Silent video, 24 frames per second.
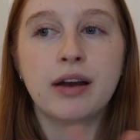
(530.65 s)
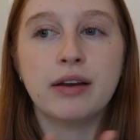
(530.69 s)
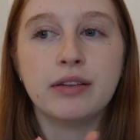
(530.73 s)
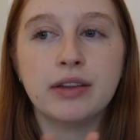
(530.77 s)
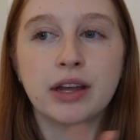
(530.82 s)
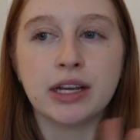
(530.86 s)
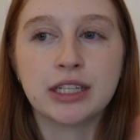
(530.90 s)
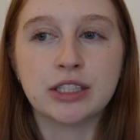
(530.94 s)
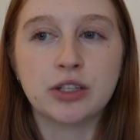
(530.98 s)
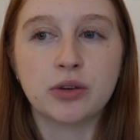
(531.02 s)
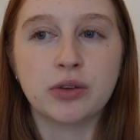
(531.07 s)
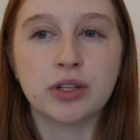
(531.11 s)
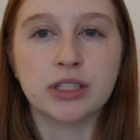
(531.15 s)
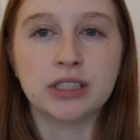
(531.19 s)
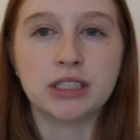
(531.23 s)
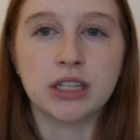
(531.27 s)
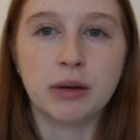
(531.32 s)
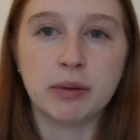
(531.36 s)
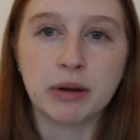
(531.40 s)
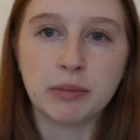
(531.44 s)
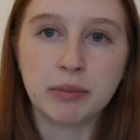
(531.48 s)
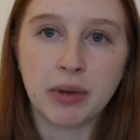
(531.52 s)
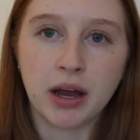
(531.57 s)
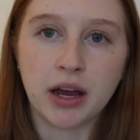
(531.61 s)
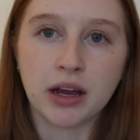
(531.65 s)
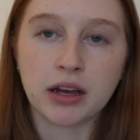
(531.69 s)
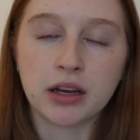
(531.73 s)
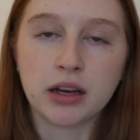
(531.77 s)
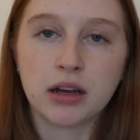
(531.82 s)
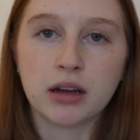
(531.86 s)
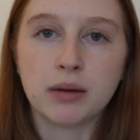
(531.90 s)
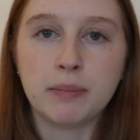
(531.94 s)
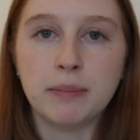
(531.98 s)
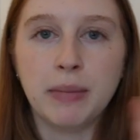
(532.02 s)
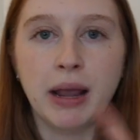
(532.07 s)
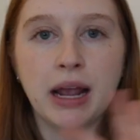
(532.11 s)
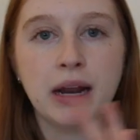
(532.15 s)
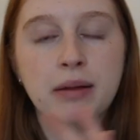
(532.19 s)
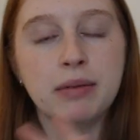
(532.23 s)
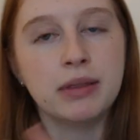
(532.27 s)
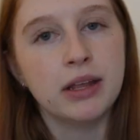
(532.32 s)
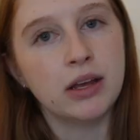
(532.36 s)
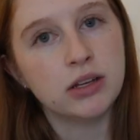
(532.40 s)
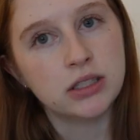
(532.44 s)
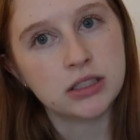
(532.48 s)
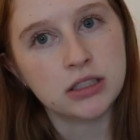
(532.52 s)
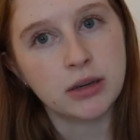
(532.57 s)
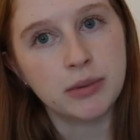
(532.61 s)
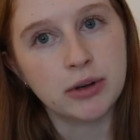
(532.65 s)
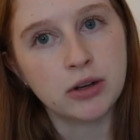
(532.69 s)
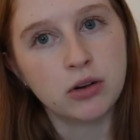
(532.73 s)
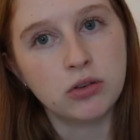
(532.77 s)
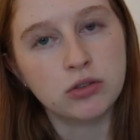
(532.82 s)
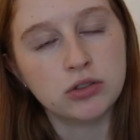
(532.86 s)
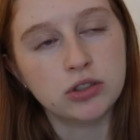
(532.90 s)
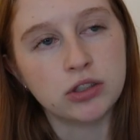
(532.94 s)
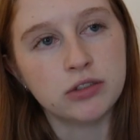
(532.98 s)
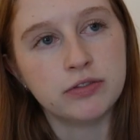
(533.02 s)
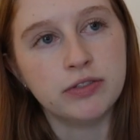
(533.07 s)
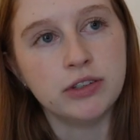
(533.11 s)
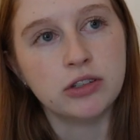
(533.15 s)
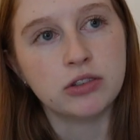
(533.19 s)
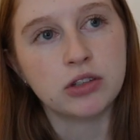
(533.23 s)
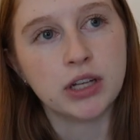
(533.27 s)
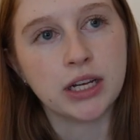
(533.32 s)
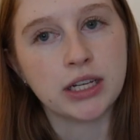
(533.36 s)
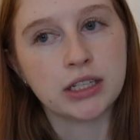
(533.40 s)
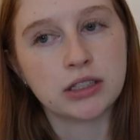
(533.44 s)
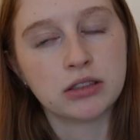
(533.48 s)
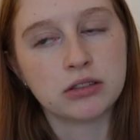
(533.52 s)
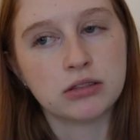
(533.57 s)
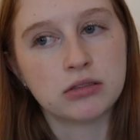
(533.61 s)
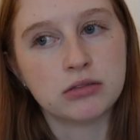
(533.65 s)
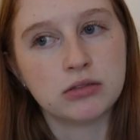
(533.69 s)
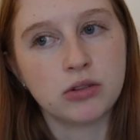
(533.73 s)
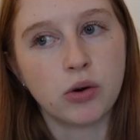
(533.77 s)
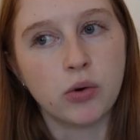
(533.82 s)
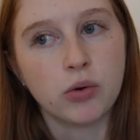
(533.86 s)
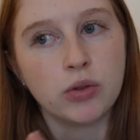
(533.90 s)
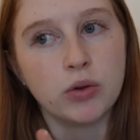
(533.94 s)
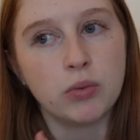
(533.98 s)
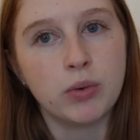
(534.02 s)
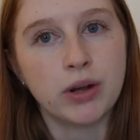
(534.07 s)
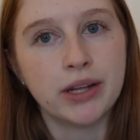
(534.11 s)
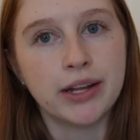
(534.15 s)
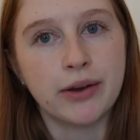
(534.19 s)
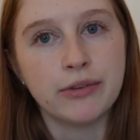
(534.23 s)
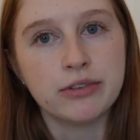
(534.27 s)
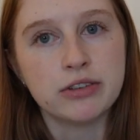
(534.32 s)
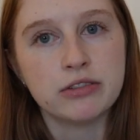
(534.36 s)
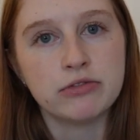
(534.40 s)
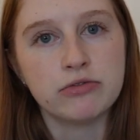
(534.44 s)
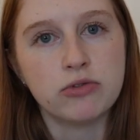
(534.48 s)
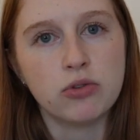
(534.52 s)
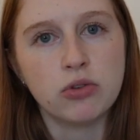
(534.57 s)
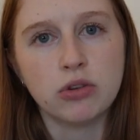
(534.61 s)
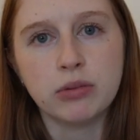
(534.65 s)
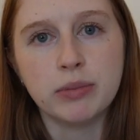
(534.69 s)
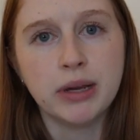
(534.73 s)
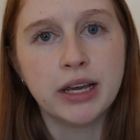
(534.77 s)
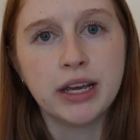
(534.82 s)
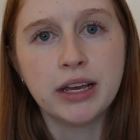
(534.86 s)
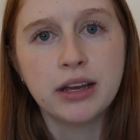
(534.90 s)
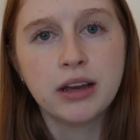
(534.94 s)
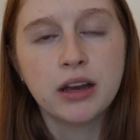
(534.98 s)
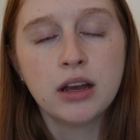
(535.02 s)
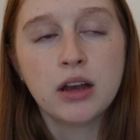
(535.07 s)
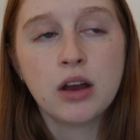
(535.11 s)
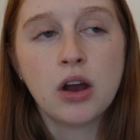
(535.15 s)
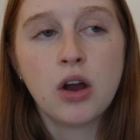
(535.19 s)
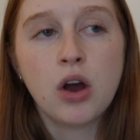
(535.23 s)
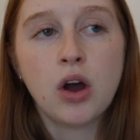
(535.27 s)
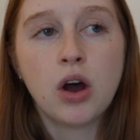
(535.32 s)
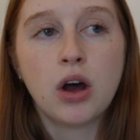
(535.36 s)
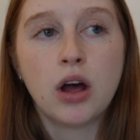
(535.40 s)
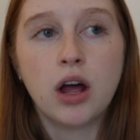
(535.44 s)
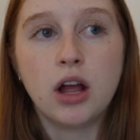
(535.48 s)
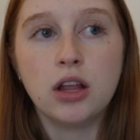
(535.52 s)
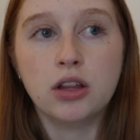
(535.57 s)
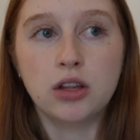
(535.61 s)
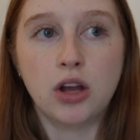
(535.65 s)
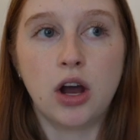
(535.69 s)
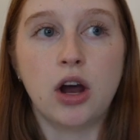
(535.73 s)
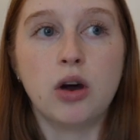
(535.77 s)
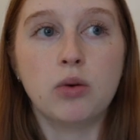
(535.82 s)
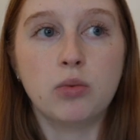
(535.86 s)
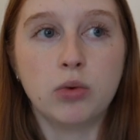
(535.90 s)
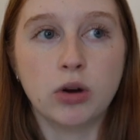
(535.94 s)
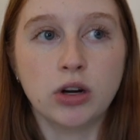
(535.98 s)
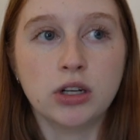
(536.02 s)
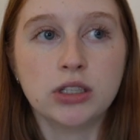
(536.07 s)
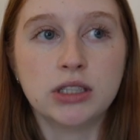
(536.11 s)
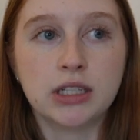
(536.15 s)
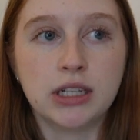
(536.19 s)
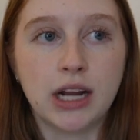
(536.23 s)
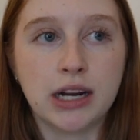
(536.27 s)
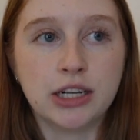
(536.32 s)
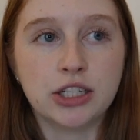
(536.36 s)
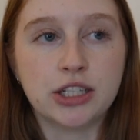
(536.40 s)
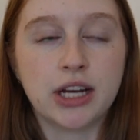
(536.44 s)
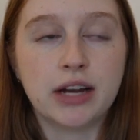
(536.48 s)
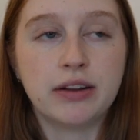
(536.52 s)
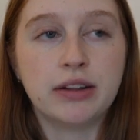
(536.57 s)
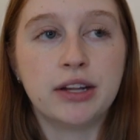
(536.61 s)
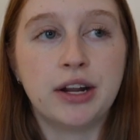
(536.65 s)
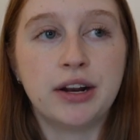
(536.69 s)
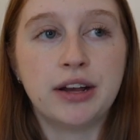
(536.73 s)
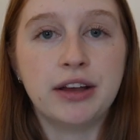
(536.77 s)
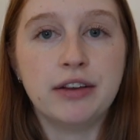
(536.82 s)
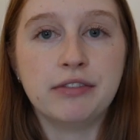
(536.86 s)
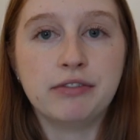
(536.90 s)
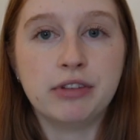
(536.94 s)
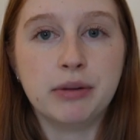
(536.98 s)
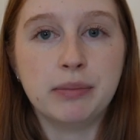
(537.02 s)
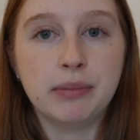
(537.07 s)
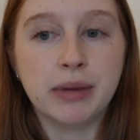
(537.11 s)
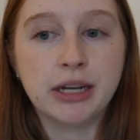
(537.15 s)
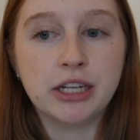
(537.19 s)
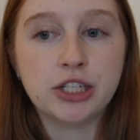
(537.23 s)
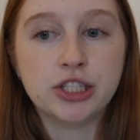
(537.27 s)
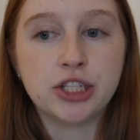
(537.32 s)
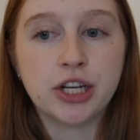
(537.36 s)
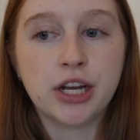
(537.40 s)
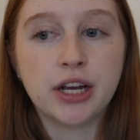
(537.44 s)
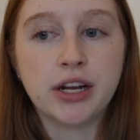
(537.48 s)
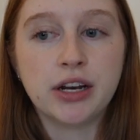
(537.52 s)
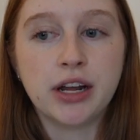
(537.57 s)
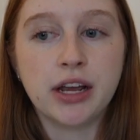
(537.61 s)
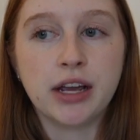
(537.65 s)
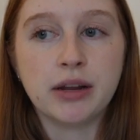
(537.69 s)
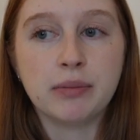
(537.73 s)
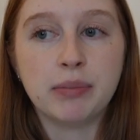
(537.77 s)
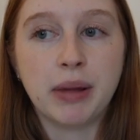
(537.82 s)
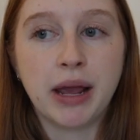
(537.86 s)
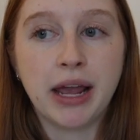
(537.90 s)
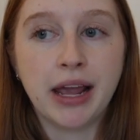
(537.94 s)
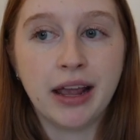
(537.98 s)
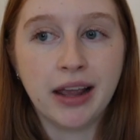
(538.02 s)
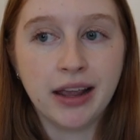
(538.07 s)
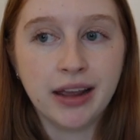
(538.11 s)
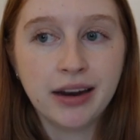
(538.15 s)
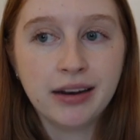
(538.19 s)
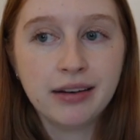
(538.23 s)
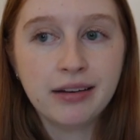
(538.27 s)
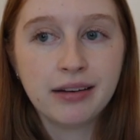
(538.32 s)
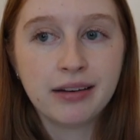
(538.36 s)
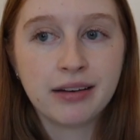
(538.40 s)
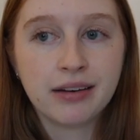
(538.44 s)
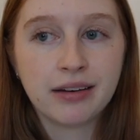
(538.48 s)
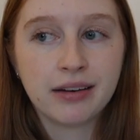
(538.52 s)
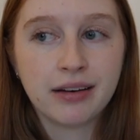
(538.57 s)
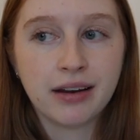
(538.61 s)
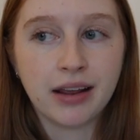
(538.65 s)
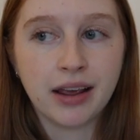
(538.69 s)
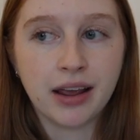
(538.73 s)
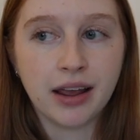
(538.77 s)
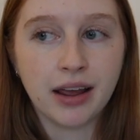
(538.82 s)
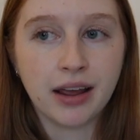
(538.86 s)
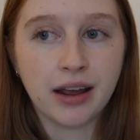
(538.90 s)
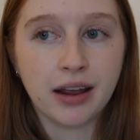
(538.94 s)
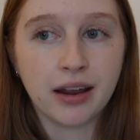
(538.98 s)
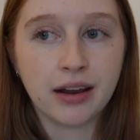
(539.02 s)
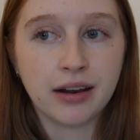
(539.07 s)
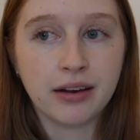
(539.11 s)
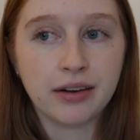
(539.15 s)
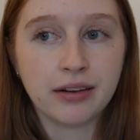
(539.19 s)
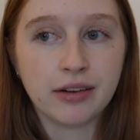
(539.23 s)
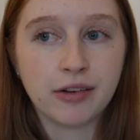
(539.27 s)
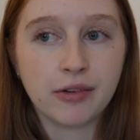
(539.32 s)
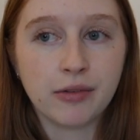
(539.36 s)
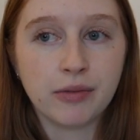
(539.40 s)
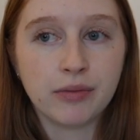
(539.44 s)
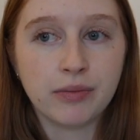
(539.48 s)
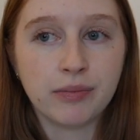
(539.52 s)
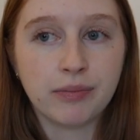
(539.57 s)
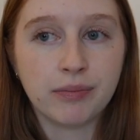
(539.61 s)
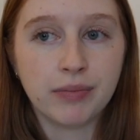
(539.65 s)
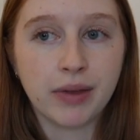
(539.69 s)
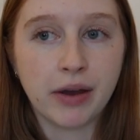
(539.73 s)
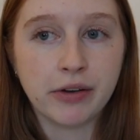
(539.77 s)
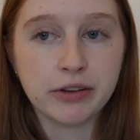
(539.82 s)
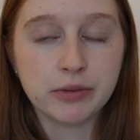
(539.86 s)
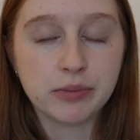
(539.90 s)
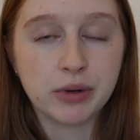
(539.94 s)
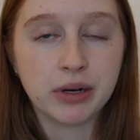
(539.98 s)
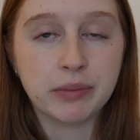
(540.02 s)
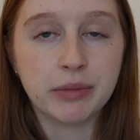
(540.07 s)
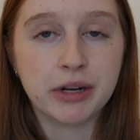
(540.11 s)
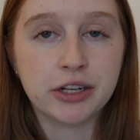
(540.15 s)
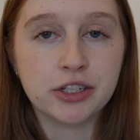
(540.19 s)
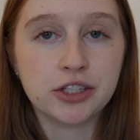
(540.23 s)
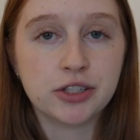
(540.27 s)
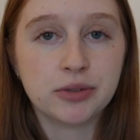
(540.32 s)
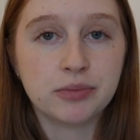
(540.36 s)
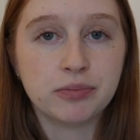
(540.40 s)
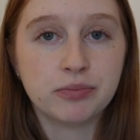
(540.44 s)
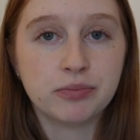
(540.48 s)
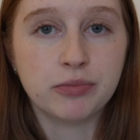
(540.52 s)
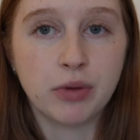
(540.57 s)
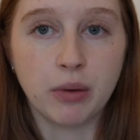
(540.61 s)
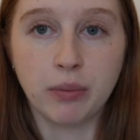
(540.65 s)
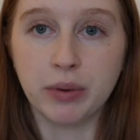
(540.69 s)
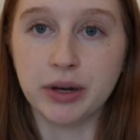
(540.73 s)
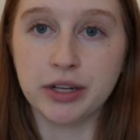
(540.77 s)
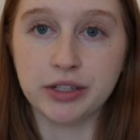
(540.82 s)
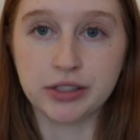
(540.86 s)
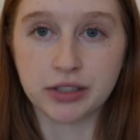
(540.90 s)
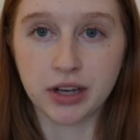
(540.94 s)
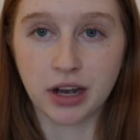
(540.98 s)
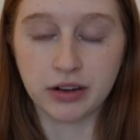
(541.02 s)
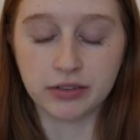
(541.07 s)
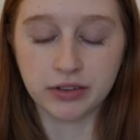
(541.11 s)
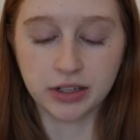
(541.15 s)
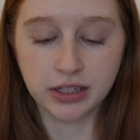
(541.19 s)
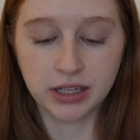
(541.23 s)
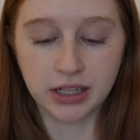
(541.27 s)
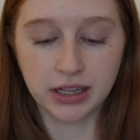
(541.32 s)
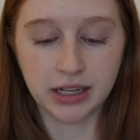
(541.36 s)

Like, so the stomach bug made the stomach ulcer feel like, or the one that was forming, a lot worse, and I just had a lot of inflammation and pain, and that was pretty much what we discovered.